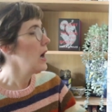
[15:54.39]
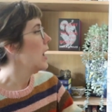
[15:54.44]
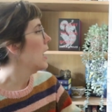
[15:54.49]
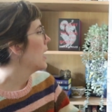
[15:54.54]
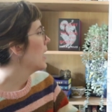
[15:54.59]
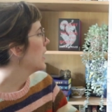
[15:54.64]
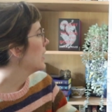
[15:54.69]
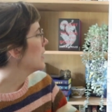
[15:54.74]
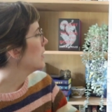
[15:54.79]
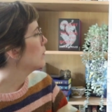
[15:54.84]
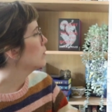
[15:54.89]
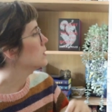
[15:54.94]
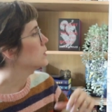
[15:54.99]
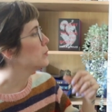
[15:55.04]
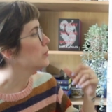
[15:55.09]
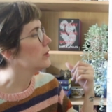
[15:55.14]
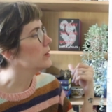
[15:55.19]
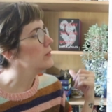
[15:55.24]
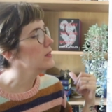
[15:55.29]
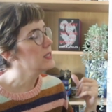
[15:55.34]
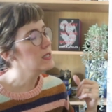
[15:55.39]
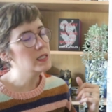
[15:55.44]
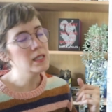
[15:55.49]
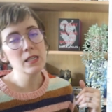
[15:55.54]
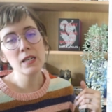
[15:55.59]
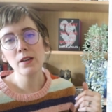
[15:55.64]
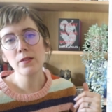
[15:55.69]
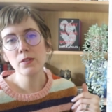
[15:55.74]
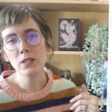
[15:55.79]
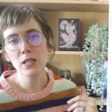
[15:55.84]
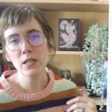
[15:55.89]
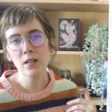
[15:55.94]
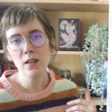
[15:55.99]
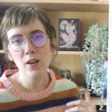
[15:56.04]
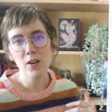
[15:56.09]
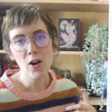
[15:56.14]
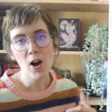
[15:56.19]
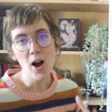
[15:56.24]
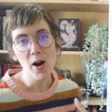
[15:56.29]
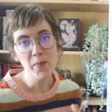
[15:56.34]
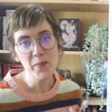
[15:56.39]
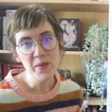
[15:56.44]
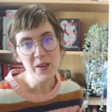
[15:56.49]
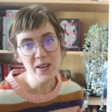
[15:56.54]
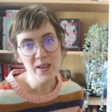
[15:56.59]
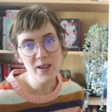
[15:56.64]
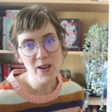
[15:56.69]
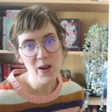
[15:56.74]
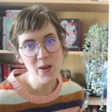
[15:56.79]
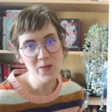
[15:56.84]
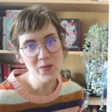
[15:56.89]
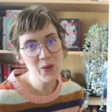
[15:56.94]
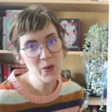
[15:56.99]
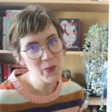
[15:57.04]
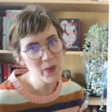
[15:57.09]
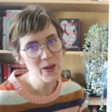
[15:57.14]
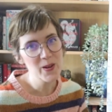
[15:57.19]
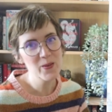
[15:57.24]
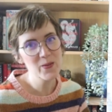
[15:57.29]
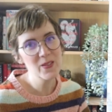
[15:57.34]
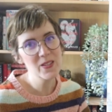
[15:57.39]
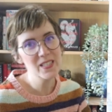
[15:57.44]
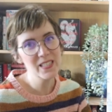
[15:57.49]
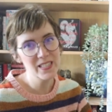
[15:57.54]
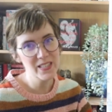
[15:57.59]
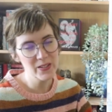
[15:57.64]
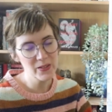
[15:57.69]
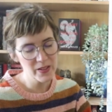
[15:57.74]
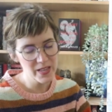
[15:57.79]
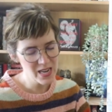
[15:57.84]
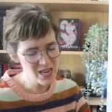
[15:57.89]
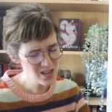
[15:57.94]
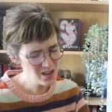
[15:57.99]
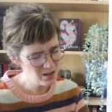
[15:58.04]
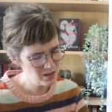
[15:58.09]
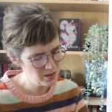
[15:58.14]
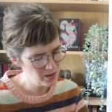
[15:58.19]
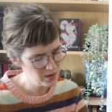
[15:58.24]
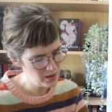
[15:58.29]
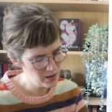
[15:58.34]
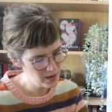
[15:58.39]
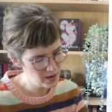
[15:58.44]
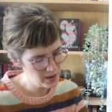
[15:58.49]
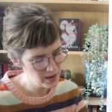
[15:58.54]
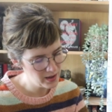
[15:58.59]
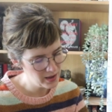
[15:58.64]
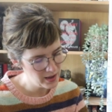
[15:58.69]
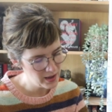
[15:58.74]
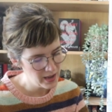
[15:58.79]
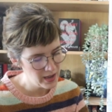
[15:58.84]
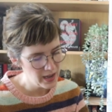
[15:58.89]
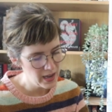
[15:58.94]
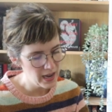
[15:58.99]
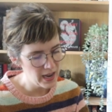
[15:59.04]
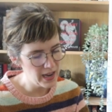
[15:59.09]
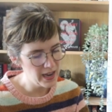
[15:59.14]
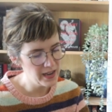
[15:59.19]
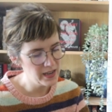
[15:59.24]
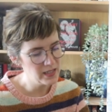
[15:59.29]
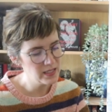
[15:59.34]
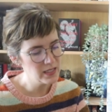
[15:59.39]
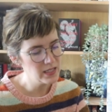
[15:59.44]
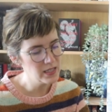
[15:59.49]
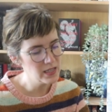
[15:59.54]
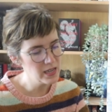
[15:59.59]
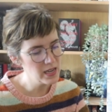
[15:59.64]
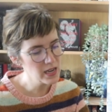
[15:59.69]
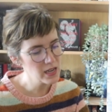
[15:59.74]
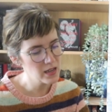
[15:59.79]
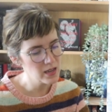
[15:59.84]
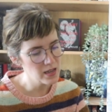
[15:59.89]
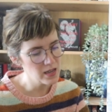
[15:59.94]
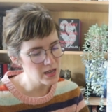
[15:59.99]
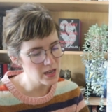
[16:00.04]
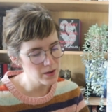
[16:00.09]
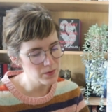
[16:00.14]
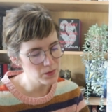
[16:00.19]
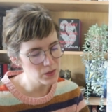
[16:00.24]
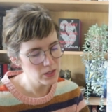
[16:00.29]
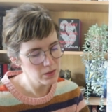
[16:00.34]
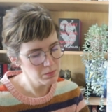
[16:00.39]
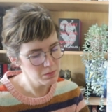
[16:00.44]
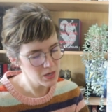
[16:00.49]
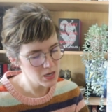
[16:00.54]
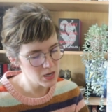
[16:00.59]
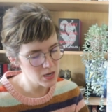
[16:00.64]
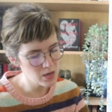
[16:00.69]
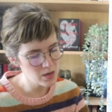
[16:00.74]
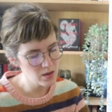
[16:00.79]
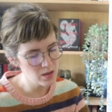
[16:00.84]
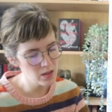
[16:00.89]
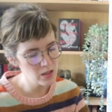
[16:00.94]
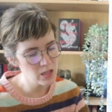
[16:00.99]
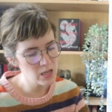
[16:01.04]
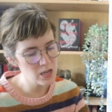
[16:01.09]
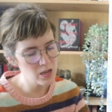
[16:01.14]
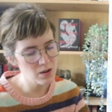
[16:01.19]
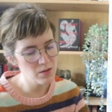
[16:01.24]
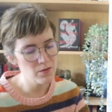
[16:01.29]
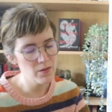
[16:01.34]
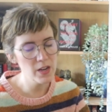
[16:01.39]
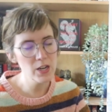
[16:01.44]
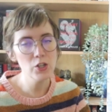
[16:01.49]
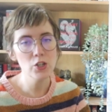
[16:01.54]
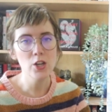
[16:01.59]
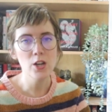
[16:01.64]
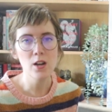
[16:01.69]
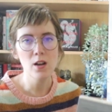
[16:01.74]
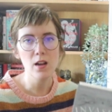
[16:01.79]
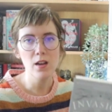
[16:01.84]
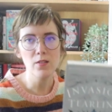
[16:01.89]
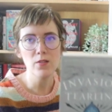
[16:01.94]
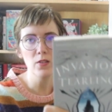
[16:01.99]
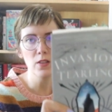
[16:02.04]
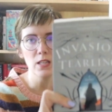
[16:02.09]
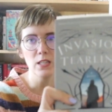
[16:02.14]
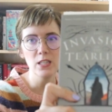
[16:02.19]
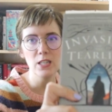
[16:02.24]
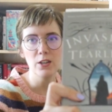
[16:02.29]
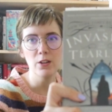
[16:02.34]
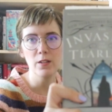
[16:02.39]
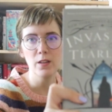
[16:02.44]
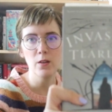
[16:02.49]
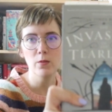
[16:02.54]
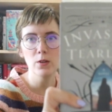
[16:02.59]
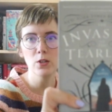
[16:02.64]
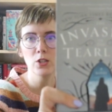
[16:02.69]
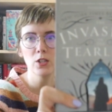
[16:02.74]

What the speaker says: I was previously gifted a copy of The Queen of the Tierling, and Nick gifted me The Invasion of the Tierling,